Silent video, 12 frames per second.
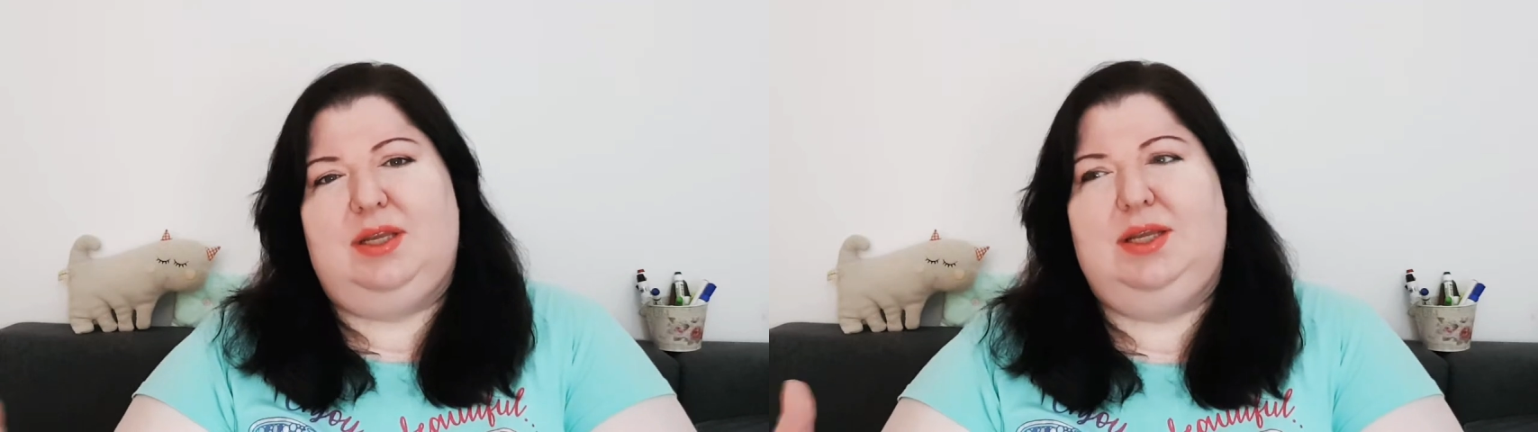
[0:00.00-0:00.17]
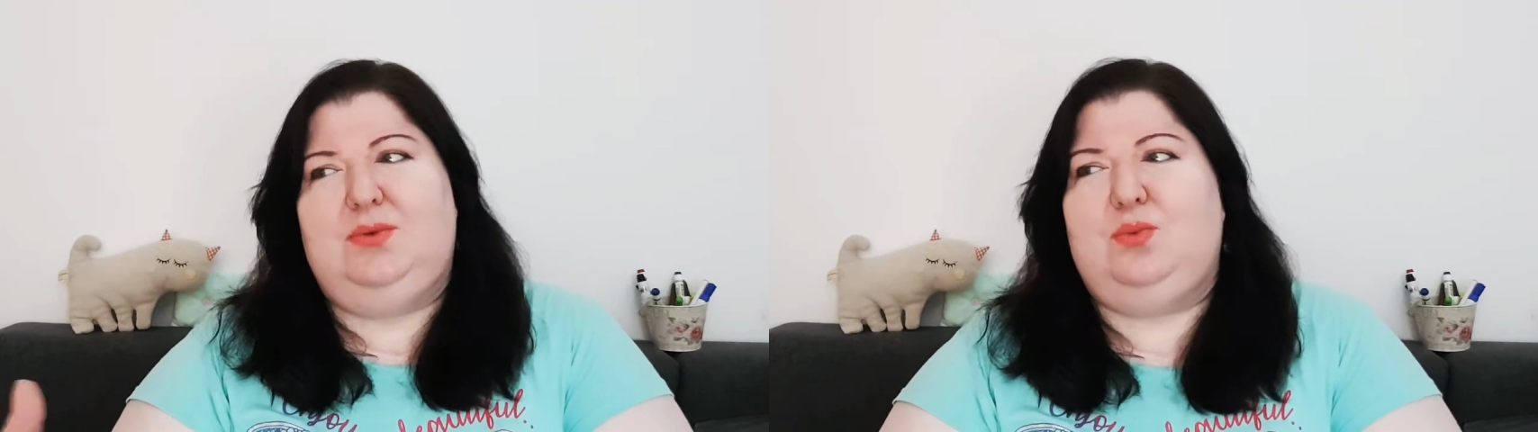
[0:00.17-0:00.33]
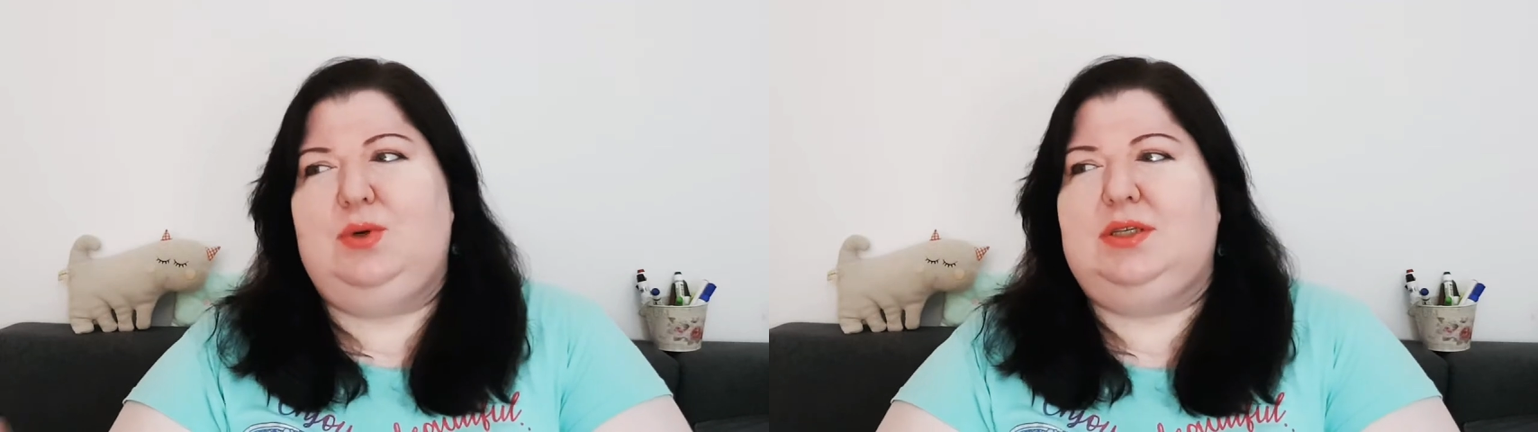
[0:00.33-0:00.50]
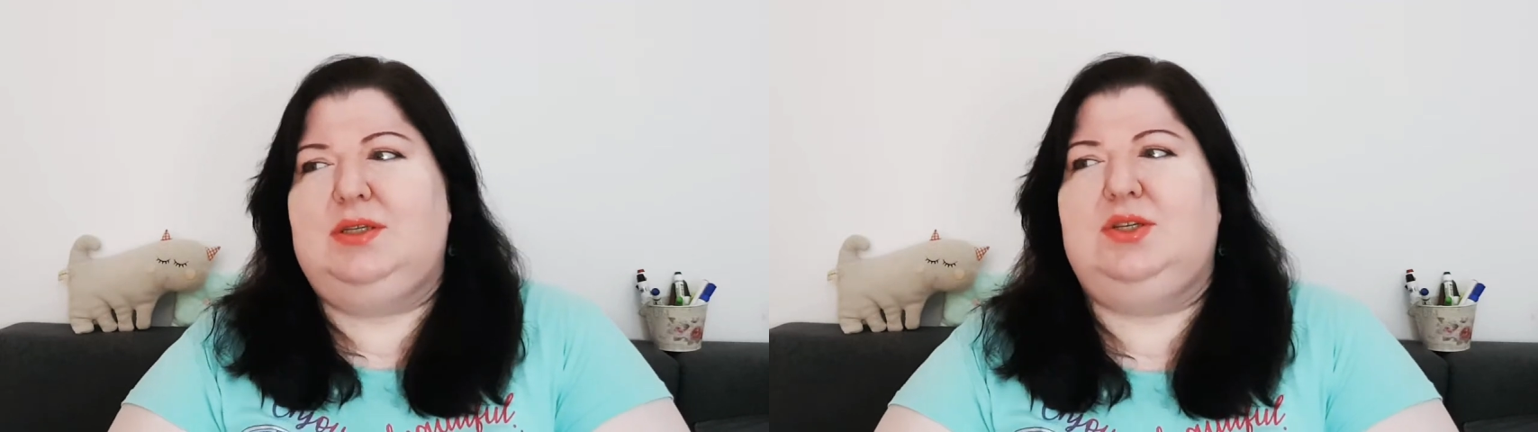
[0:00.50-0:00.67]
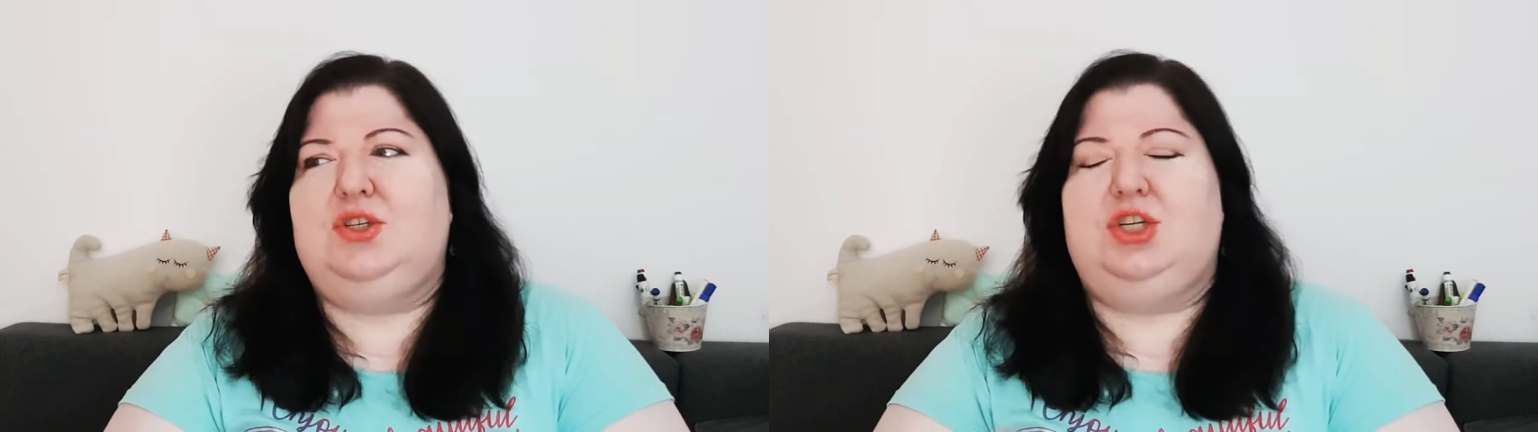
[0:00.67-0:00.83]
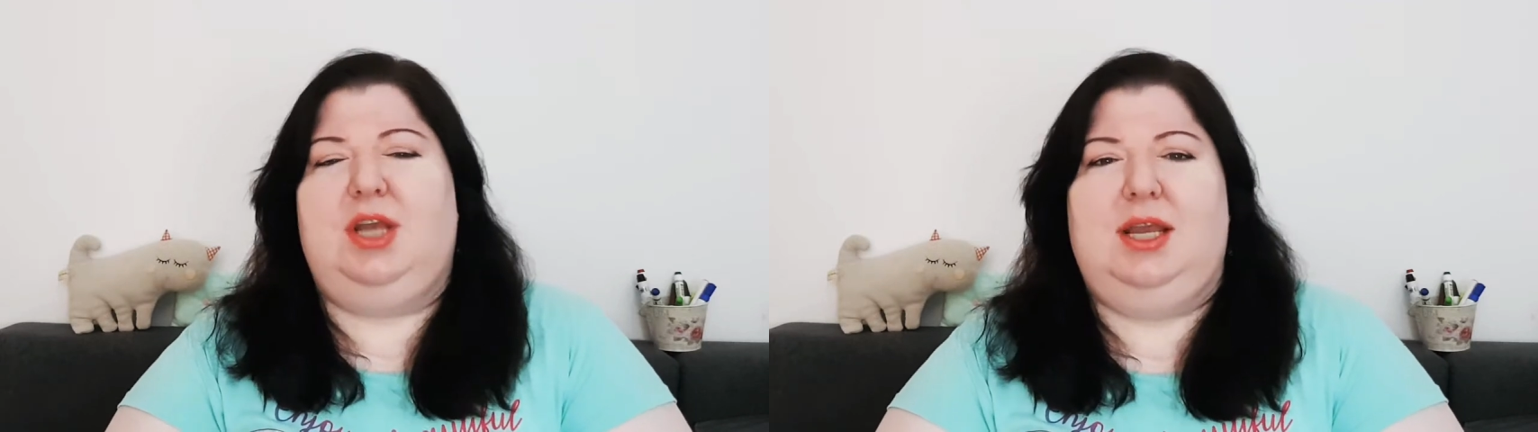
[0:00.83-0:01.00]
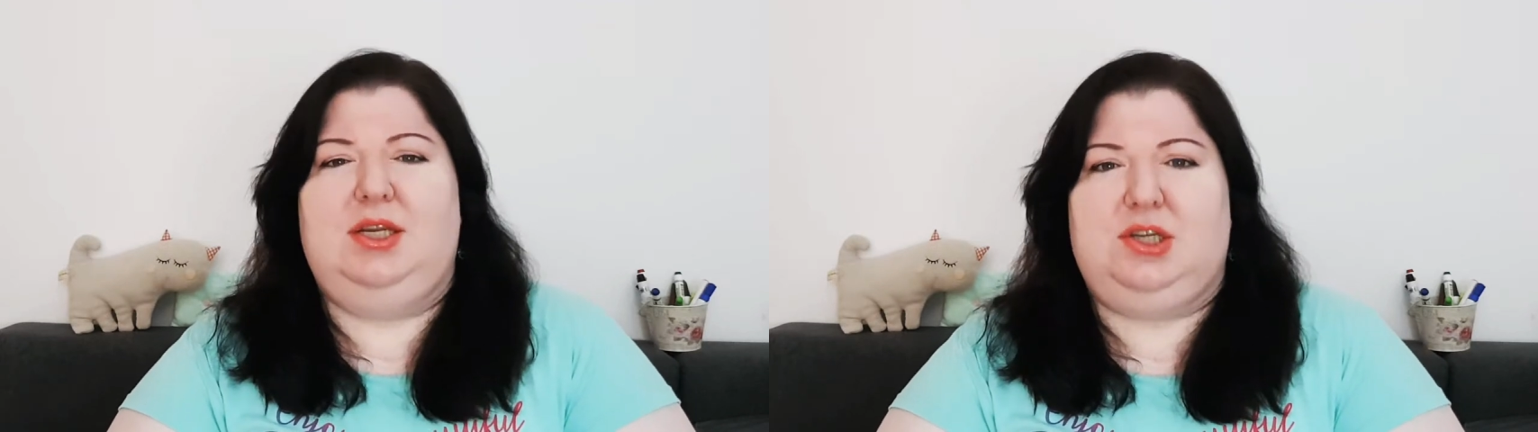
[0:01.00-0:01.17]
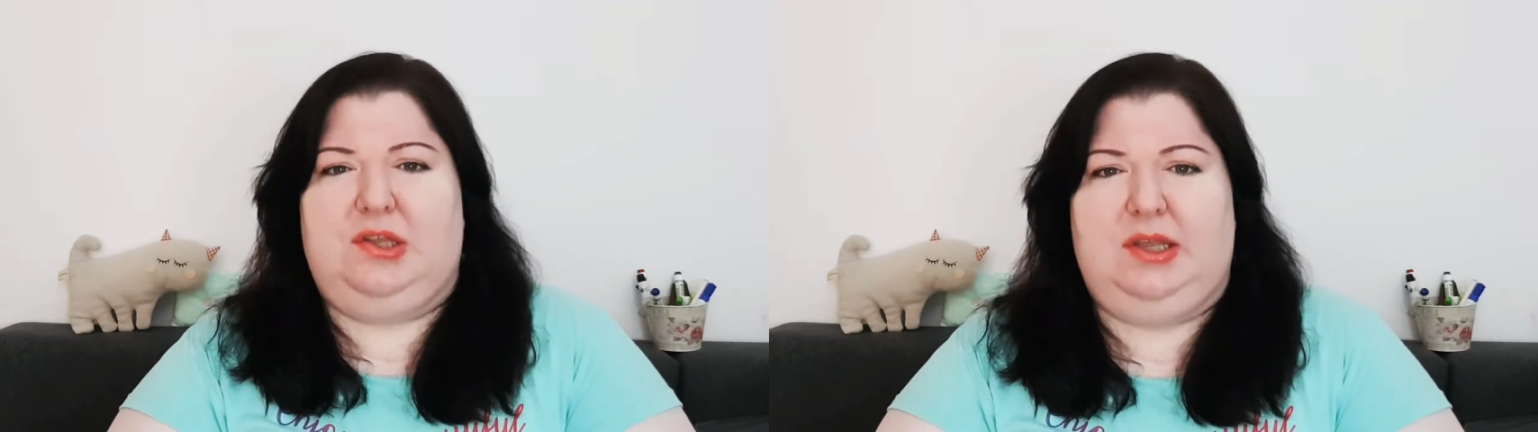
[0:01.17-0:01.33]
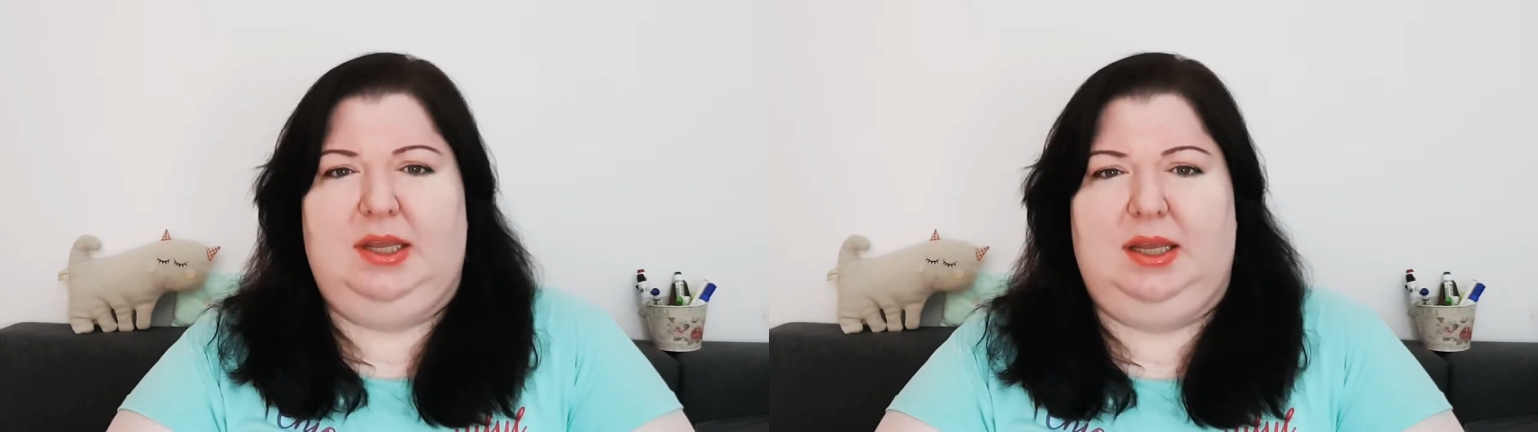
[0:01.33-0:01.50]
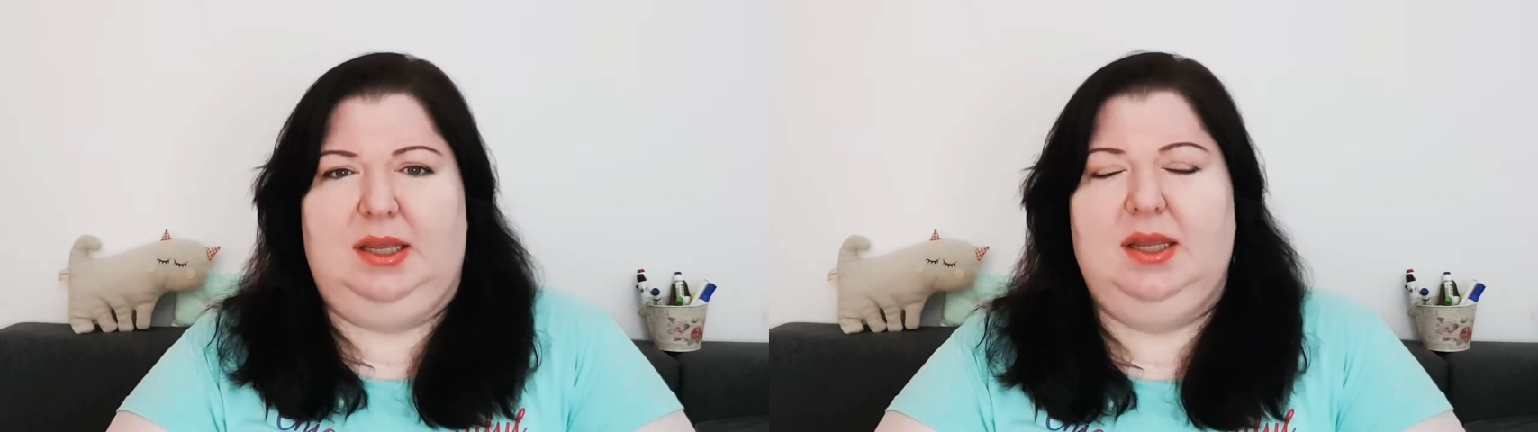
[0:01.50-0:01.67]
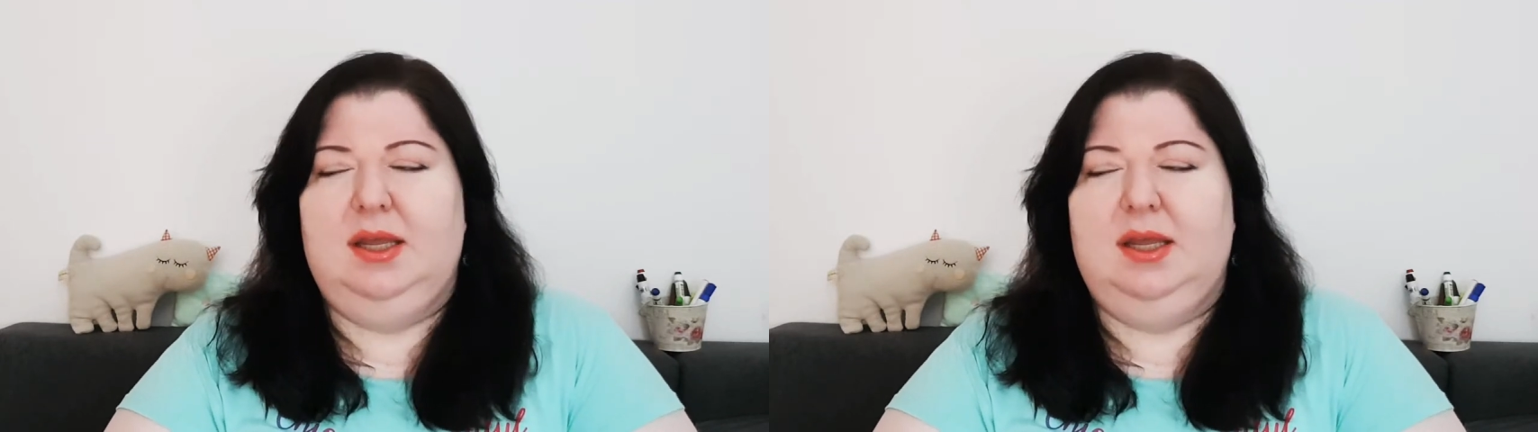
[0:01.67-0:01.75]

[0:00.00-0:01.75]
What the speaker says: it wouldn't change a thing.